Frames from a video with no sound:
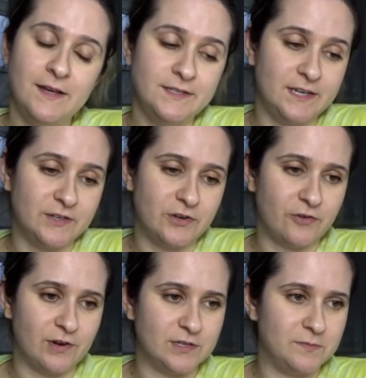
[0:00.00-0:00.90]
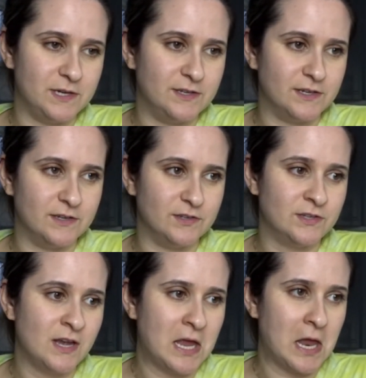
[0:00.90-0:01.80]
TikTok recipes
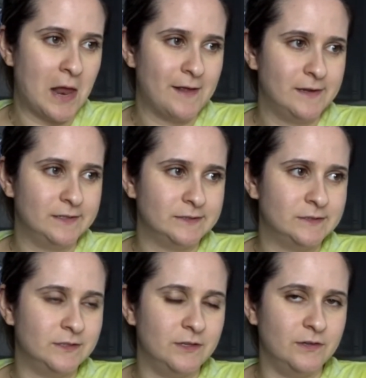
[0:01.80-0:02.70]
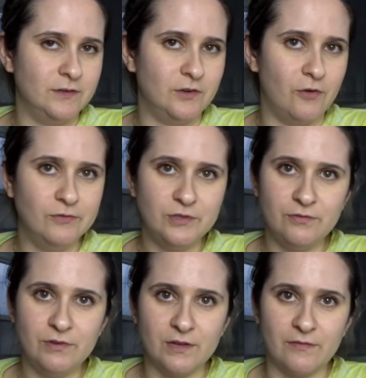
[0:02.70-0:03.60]
is don't
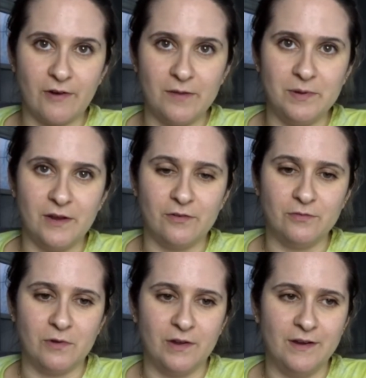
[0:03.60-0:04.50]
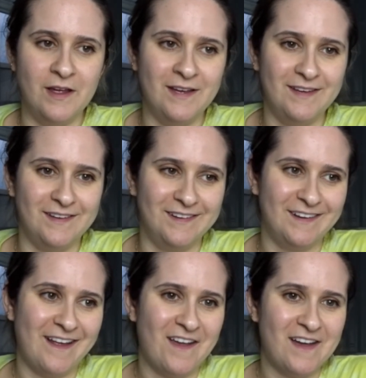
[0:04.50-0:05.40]
do the fried pickle one
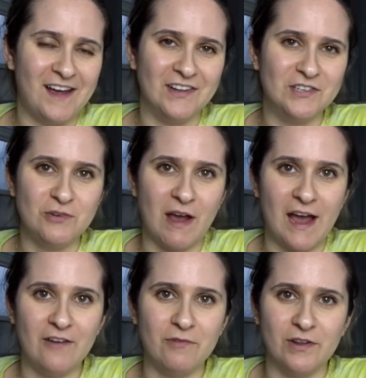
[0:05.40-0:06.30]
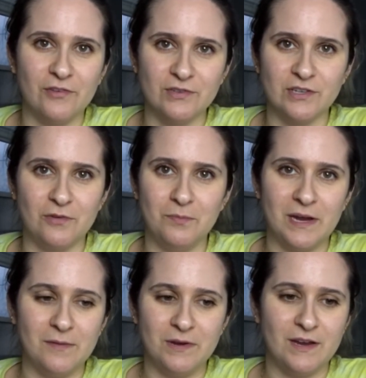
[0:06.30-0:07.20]
unless you have one of those little
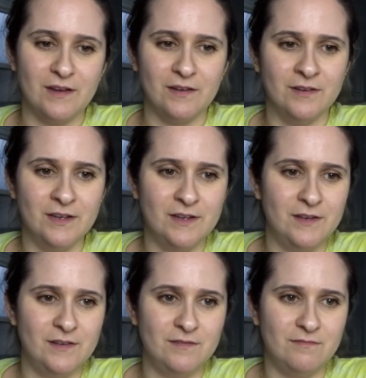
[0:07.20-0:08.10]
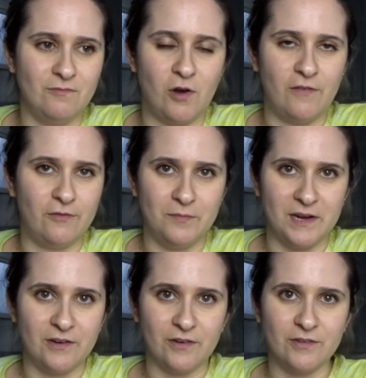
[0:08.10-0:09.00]
baby waffle
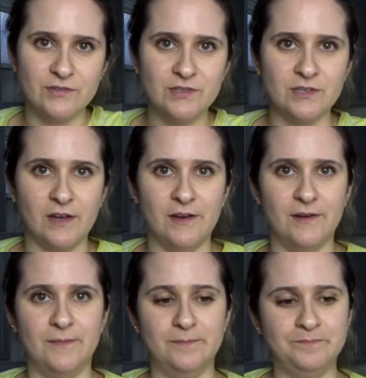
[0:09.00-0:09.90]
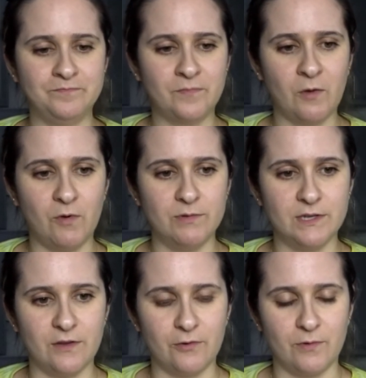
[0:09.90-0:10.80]
makers. What was
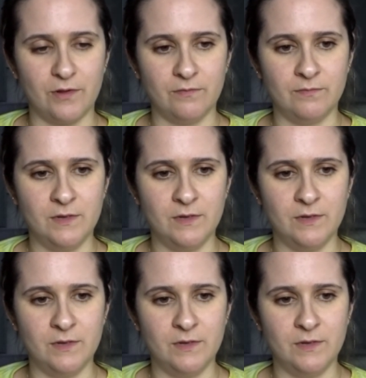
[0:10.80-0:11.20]
the other one?